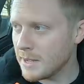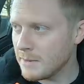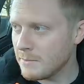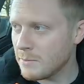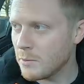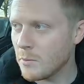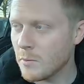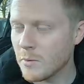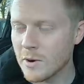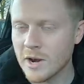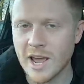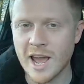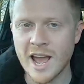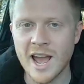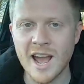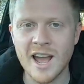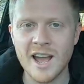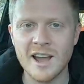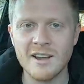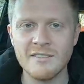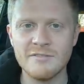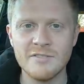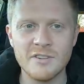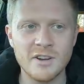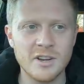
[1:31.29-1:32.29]
people want to
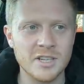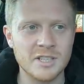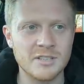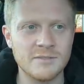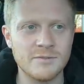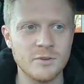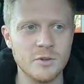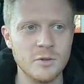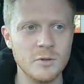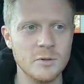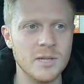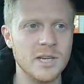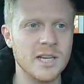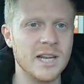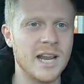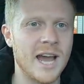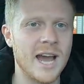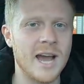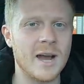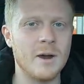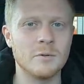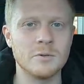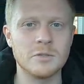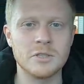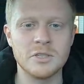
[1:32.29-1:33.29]
have nice food in the
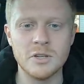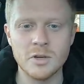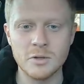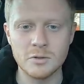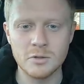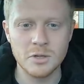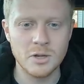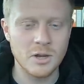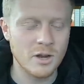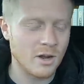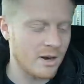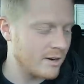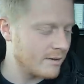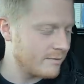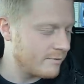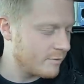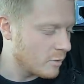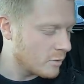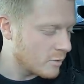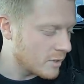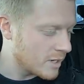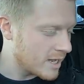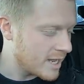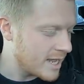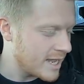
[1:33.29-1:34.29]
house and those who can't
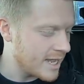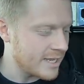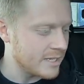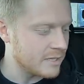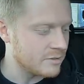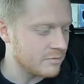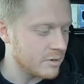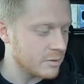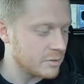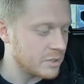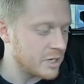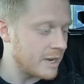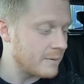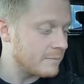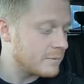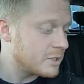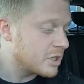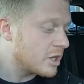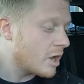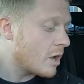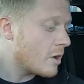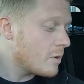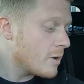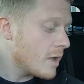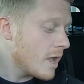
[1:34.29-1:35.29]
afford it, it is a real shame.
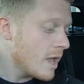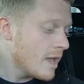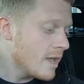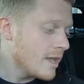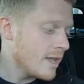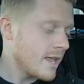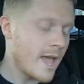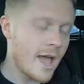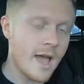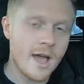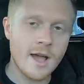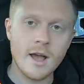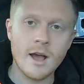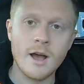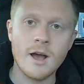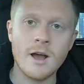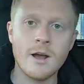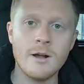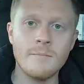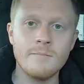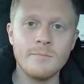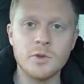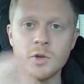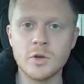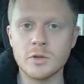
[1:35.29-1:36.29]
So yeah,
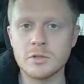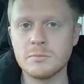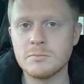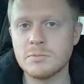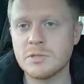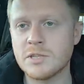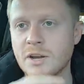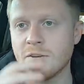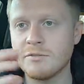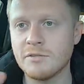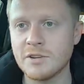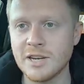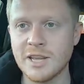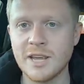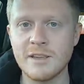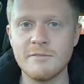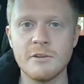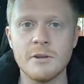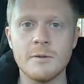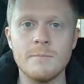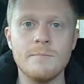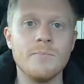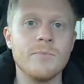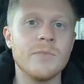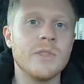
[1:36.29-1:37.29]
um, got some stuff, going to give
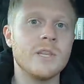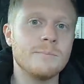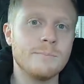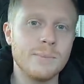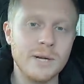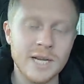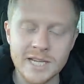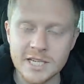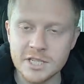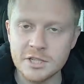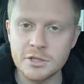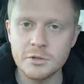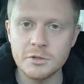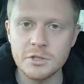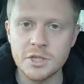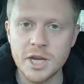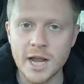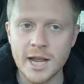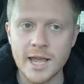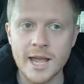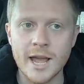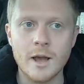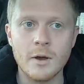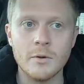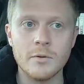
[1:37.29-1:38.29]
it please do
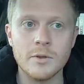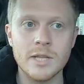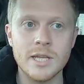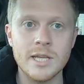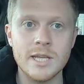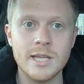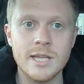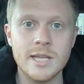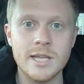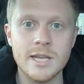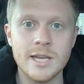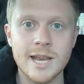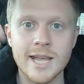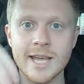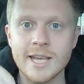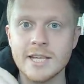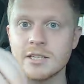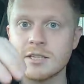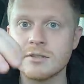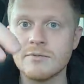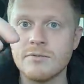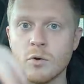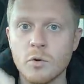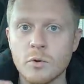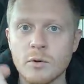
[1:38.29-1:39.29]
check out the
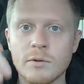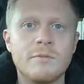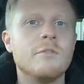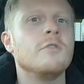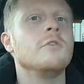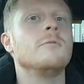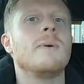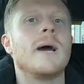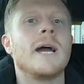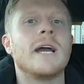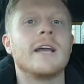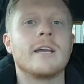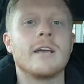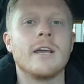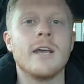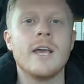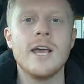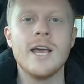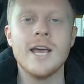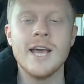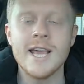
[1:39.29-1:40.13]
links for the food bank